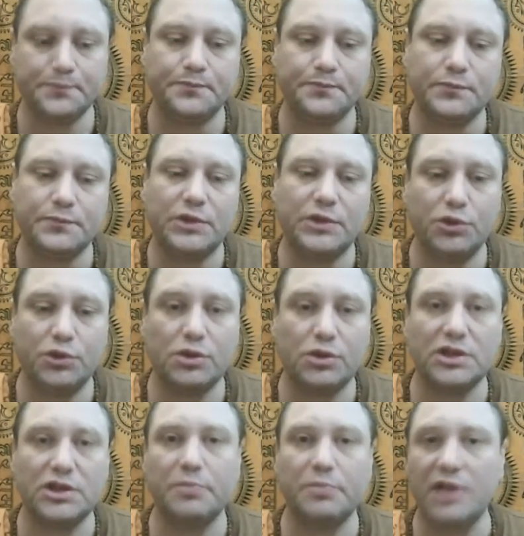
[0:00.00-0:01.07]
and you
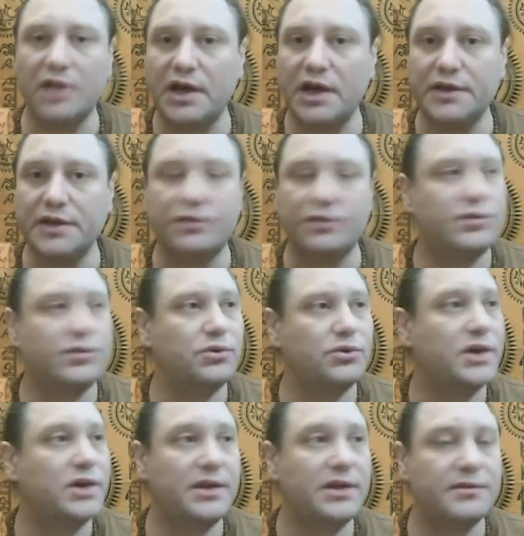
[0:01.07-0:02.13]
can apply it to
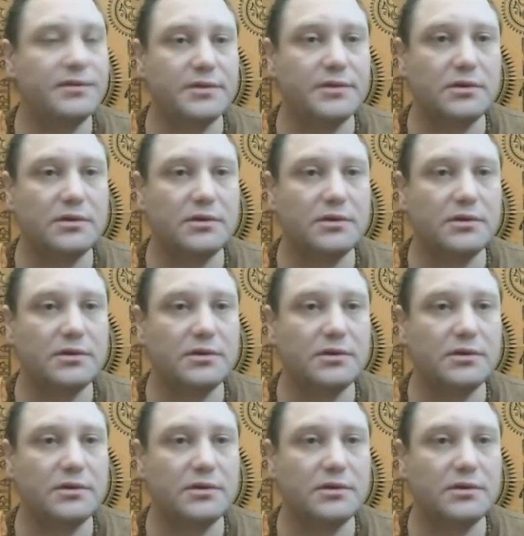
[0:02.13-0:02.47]
anything.